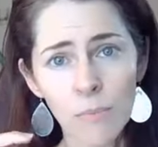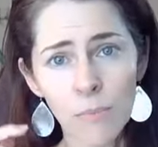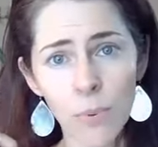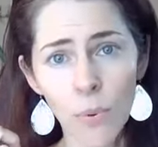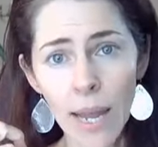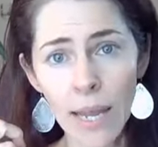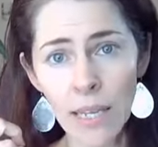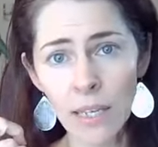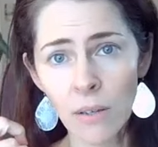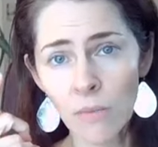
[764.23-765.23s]

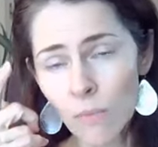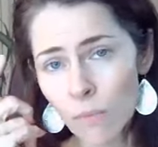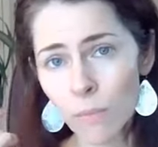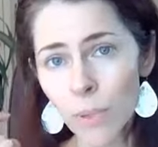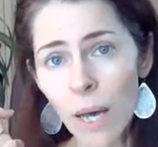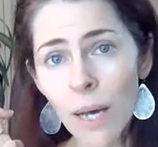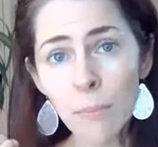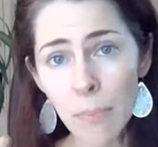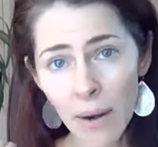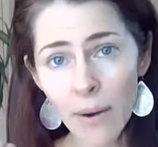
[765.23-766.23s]
brain
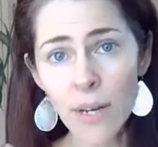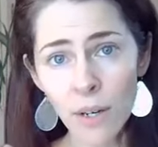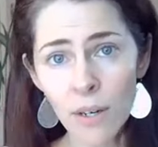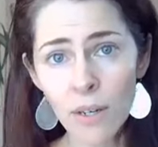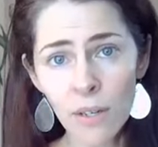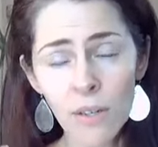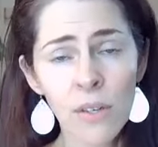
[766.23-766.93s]
blood barrier,